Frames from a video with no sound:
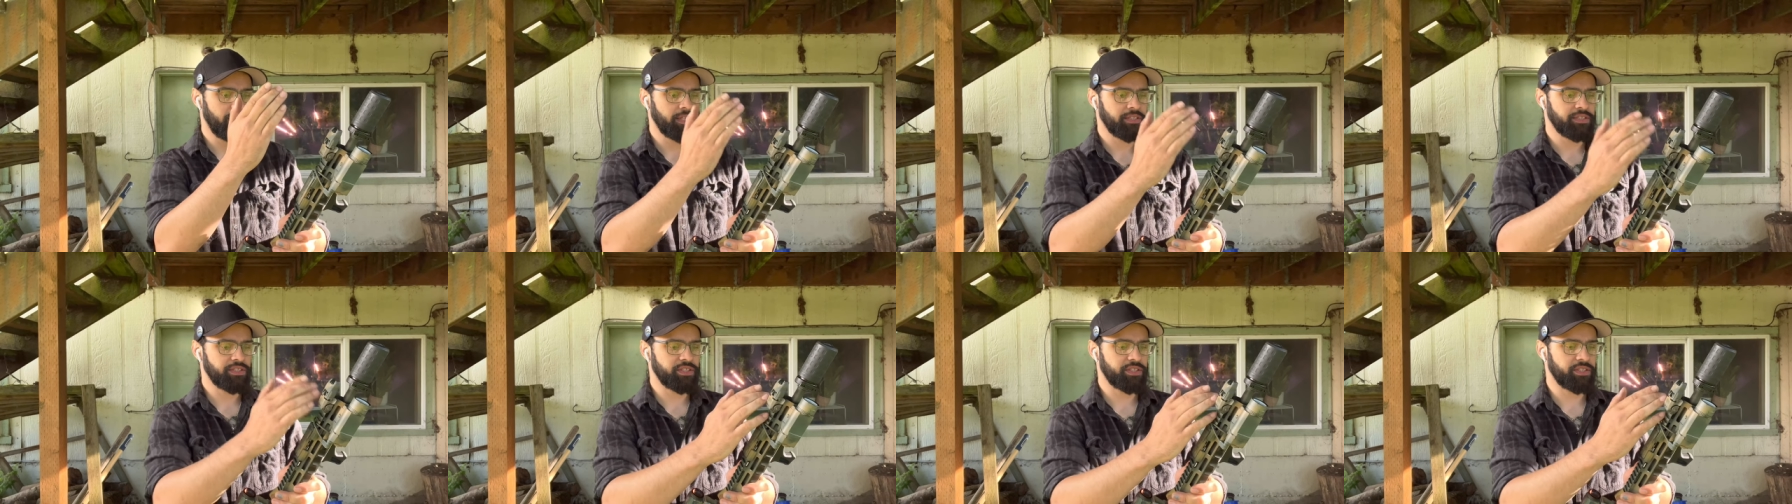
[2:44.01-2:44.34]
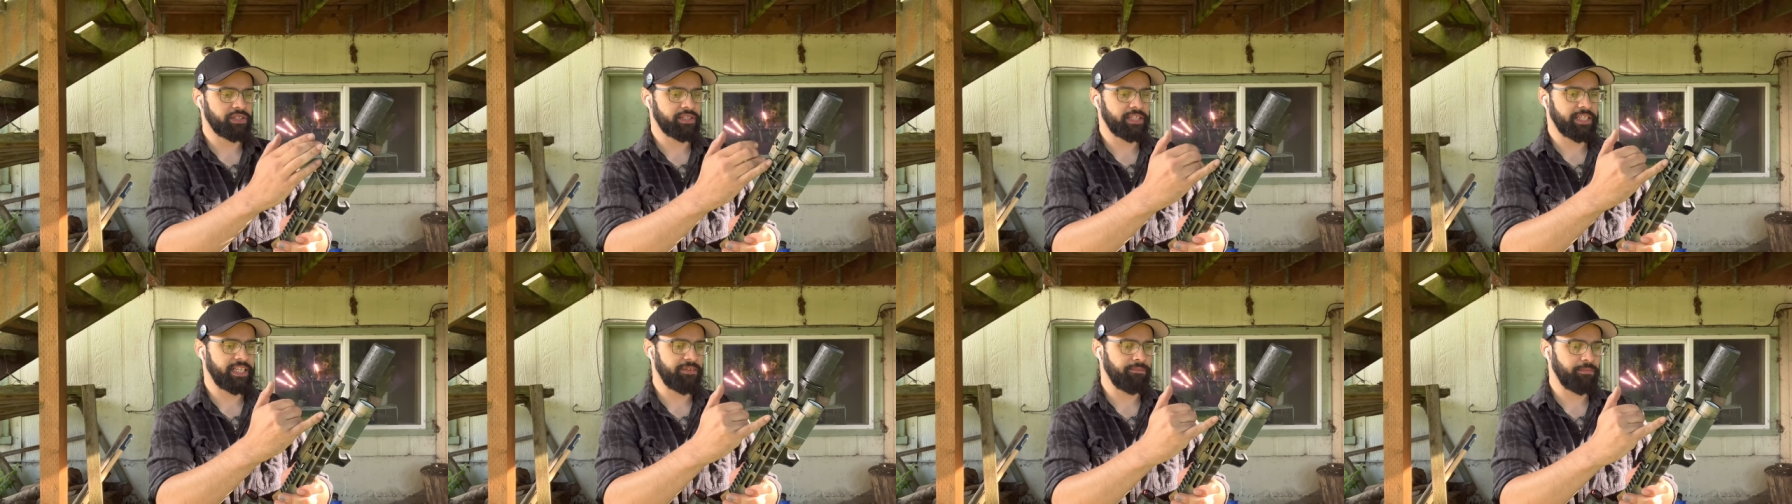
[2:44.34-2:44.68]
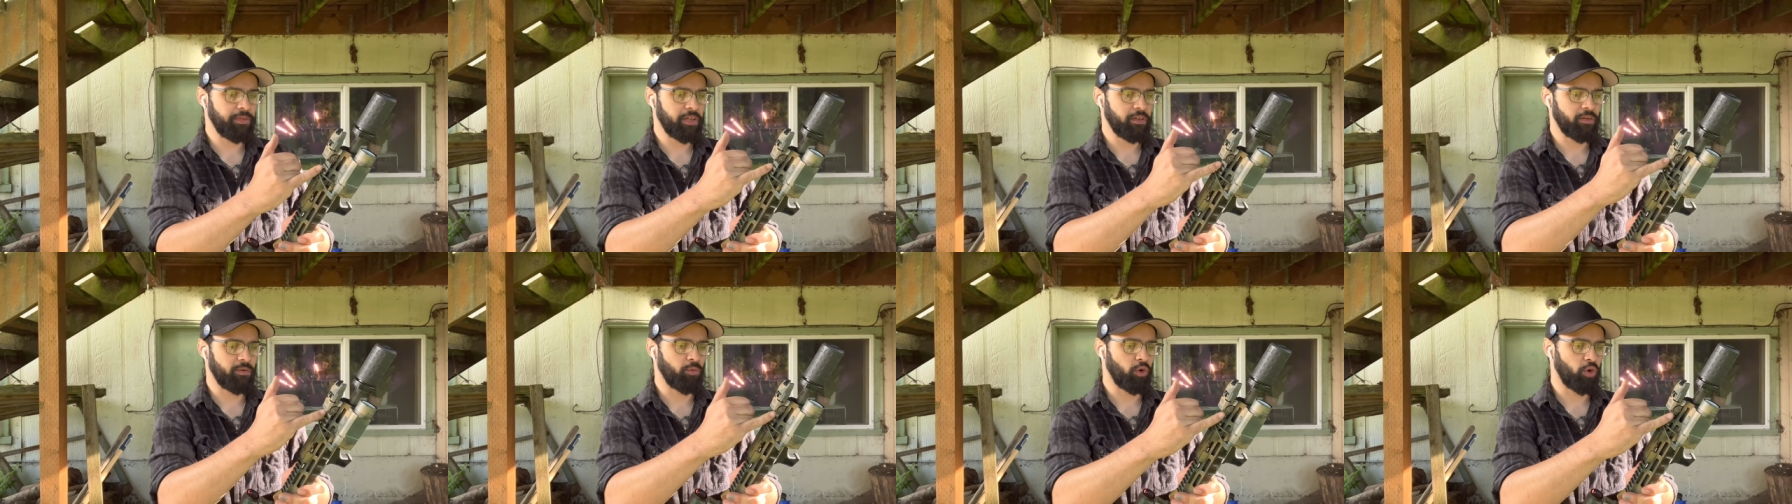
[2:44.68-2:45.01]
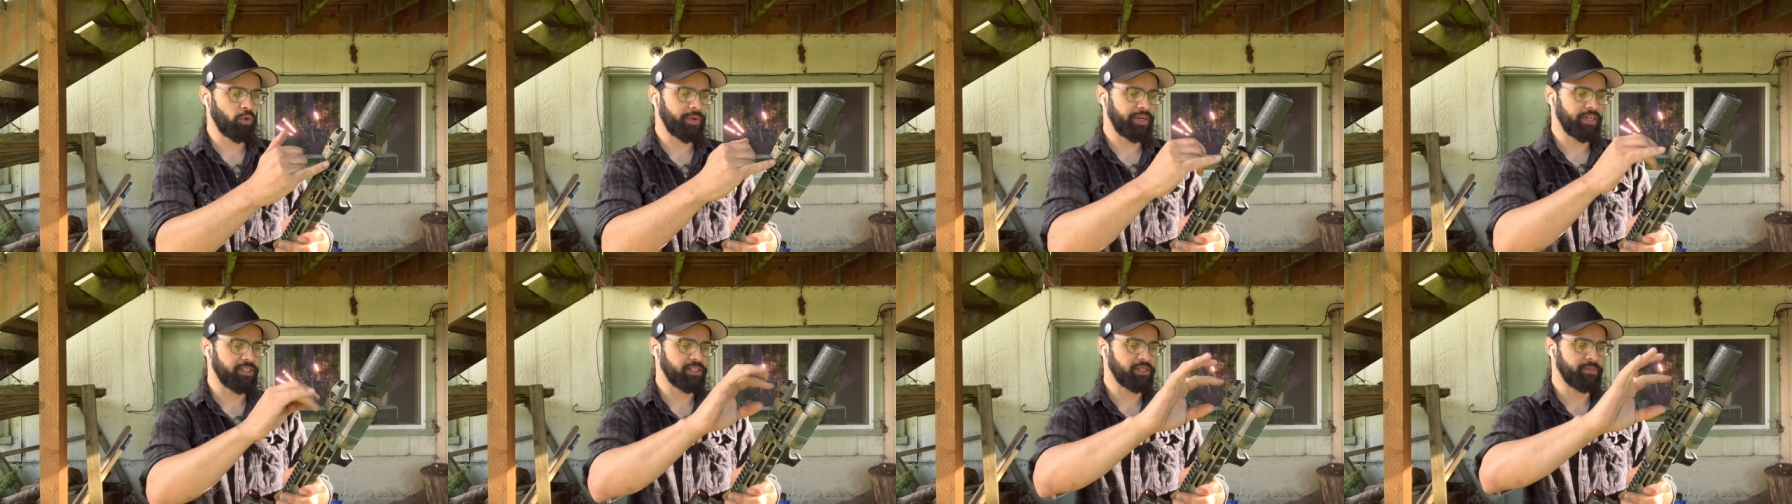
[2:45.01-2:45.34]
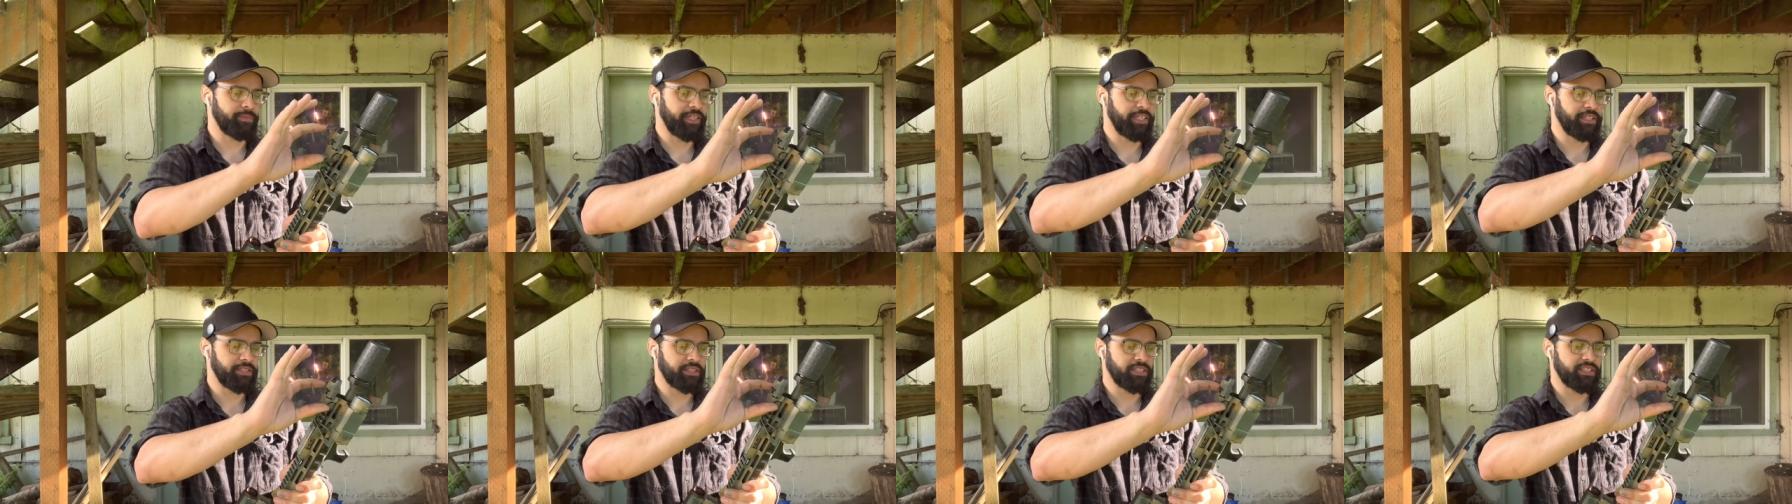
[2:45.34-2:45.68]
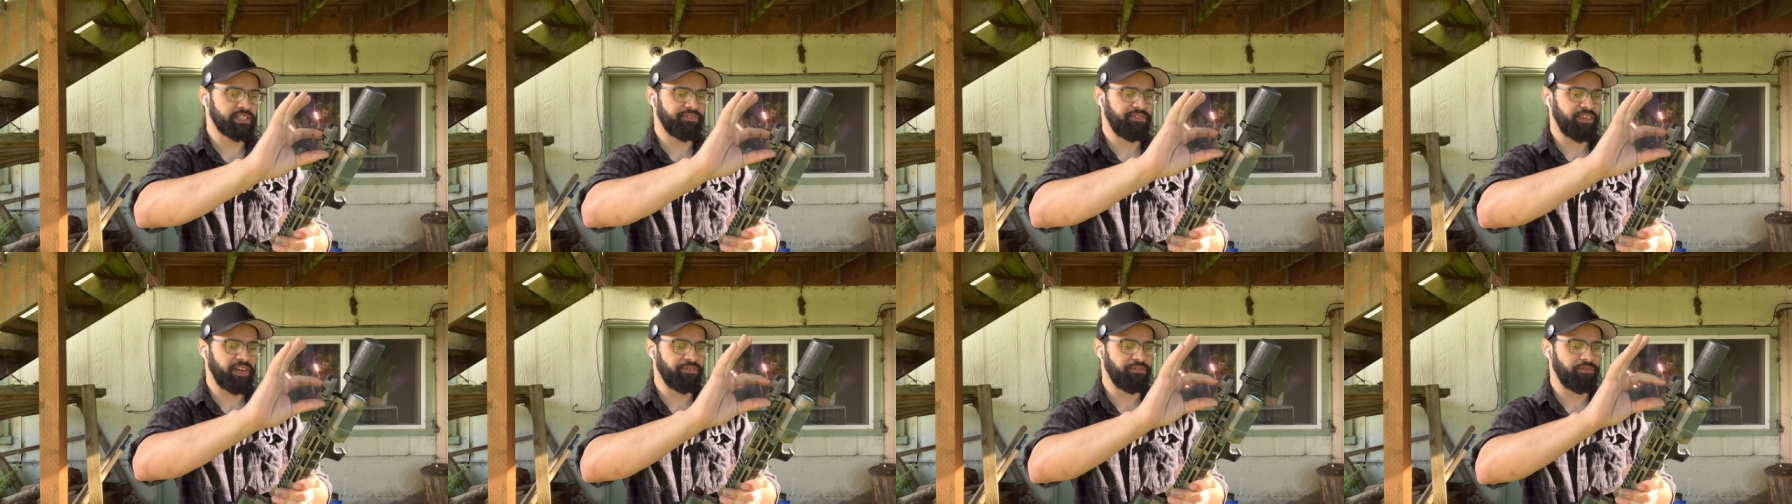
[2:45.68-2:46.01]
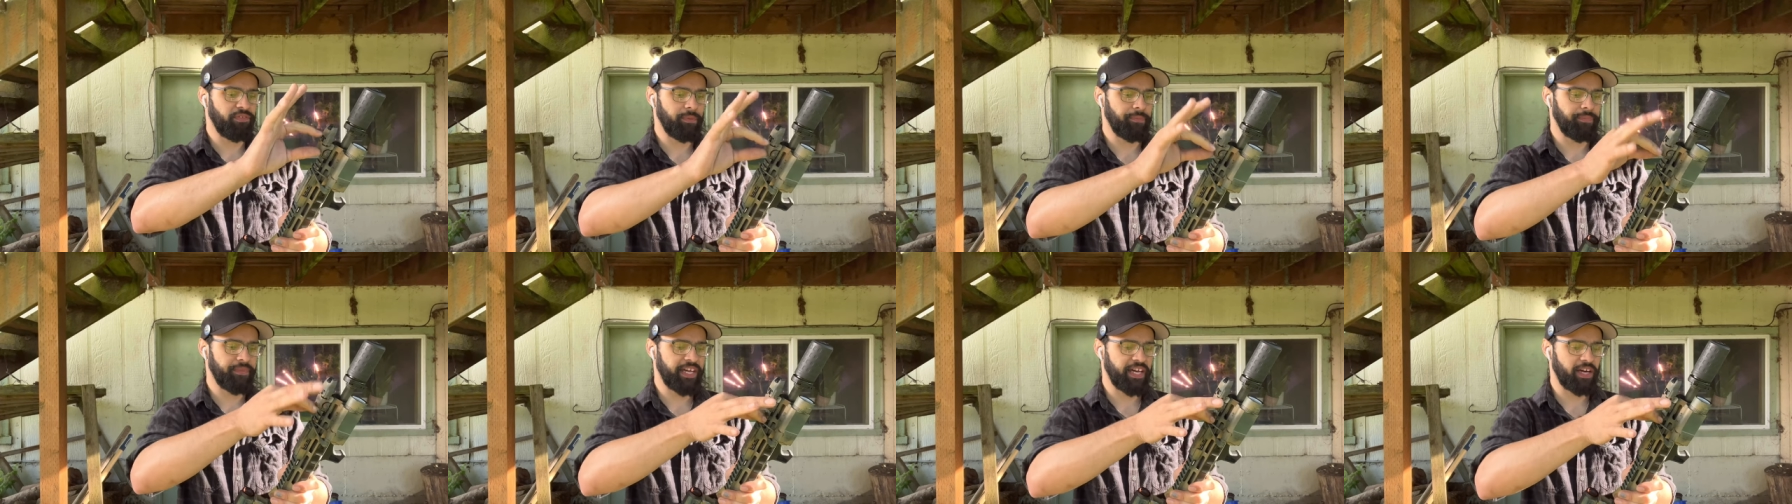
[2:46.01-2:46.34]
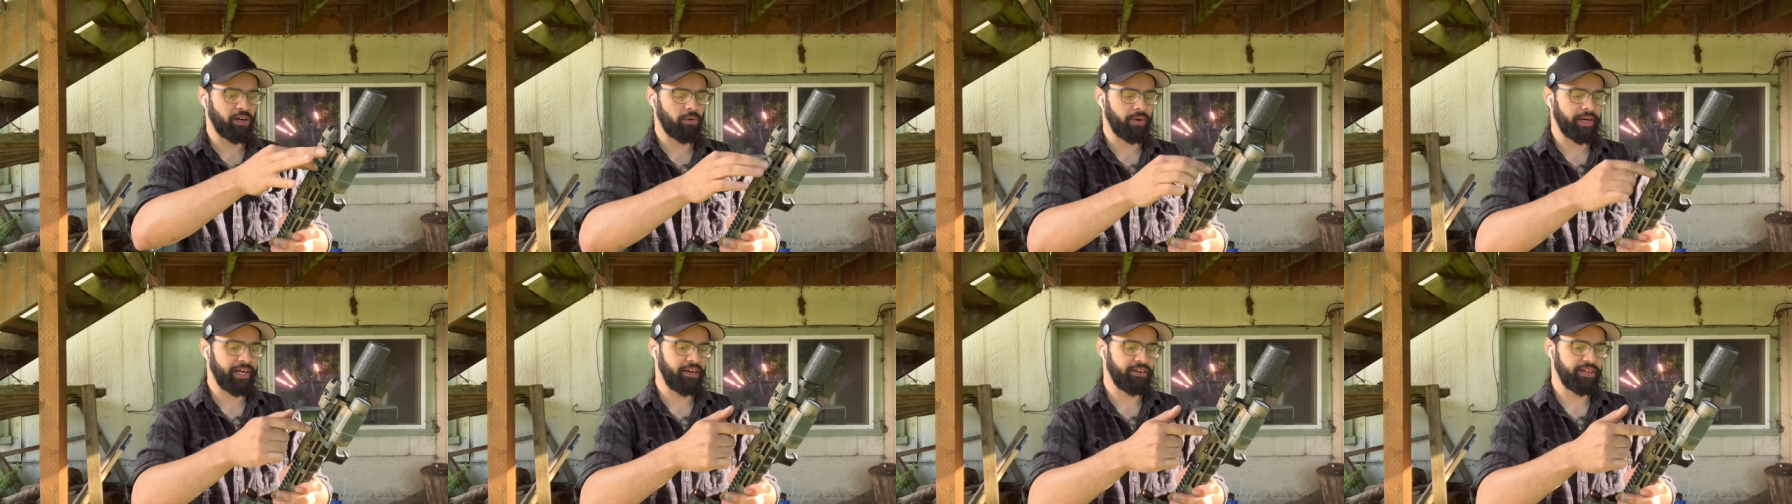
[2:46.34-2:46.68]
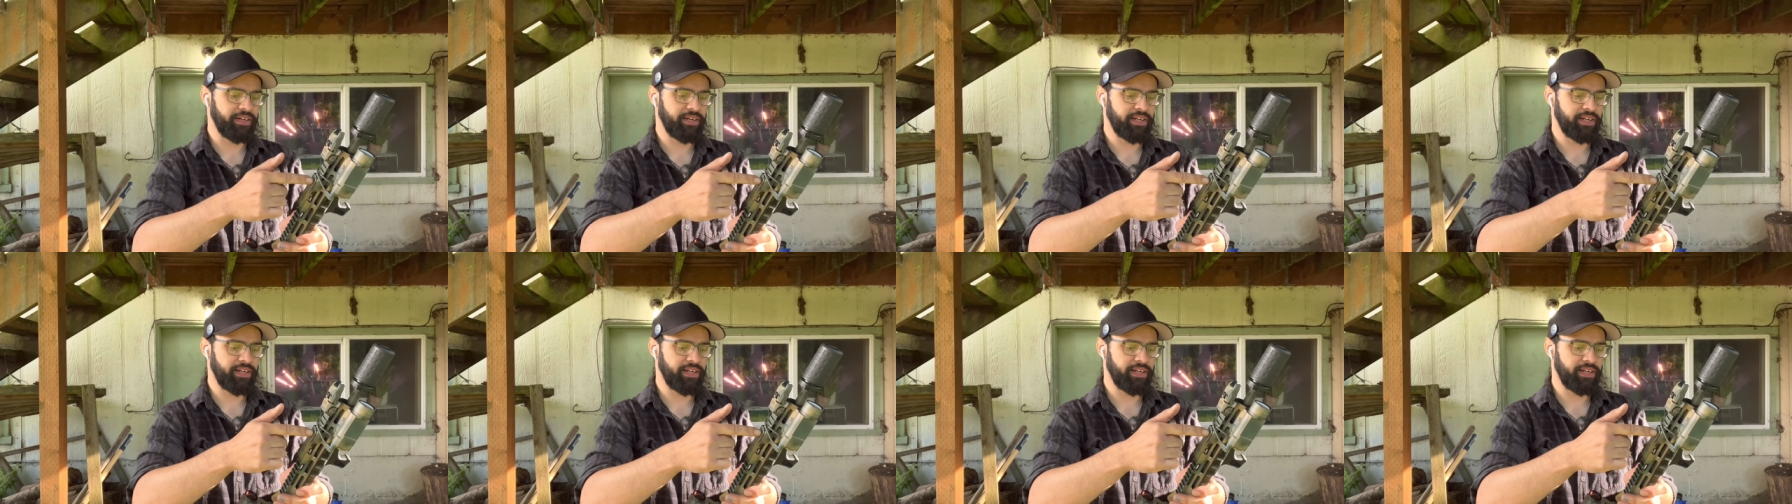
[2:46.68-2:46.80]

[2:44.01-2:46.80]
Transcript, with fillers: so to give me a little more rail space because if I flip that around,